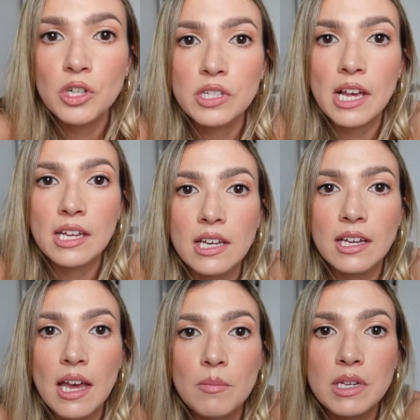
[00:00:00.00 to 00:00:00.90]
you're
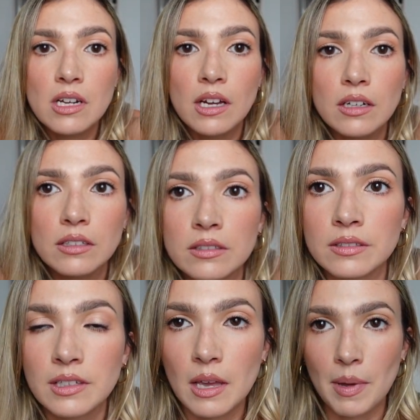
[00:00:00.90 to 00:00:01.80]
saying and be done
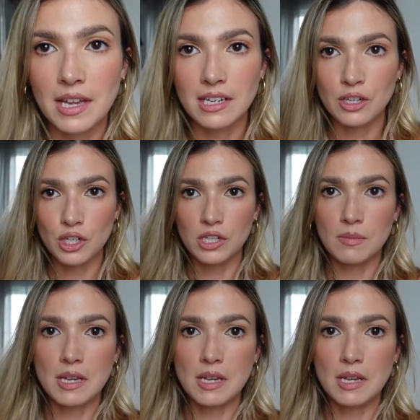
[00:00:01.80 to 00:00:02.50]
and pay attention to